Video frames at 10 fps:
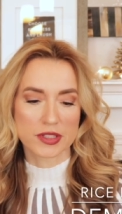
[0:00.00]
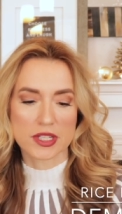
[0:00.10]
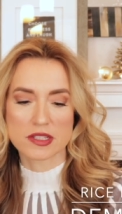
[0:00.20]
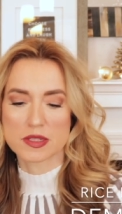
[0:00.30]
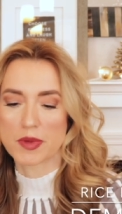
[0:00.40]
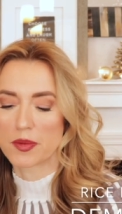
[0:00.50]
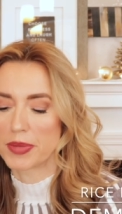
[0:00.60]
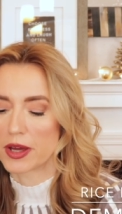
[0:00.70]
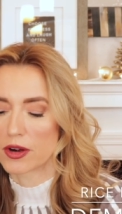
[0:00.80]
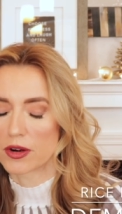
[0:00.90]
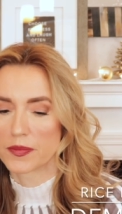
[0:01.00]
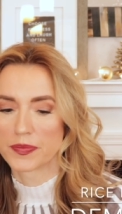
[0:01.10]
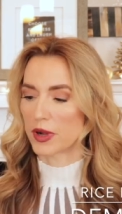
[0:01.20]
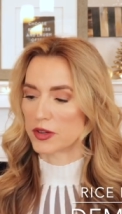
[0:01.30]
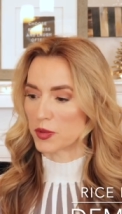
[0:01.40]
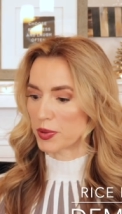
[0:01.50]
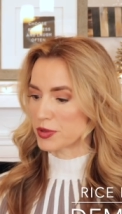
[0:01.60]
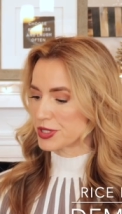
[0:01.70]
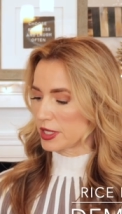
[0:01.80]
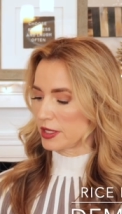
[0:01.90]
It does smell better on your
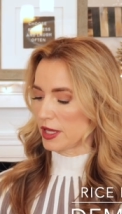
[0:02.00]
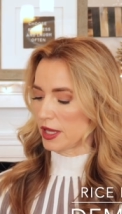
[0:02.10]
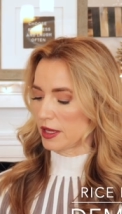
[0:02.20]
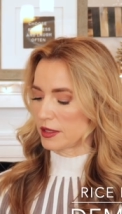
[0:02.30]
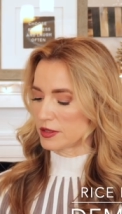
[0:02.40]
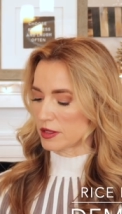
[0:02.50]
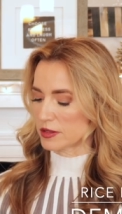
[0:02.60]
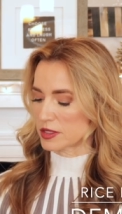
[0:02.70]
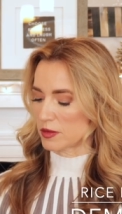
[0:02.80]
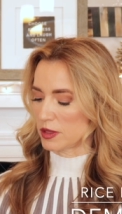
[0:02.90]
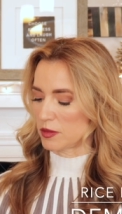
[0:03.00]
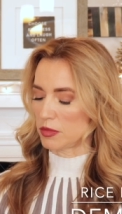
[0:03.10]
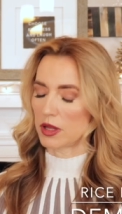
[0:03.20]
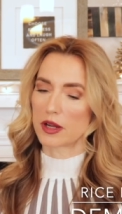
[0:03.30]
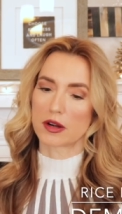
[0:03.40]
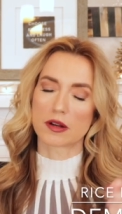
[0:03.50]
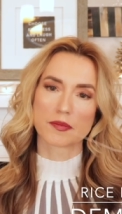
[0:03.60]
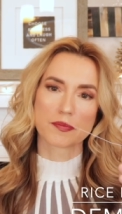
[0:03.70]
person and also on a blotter.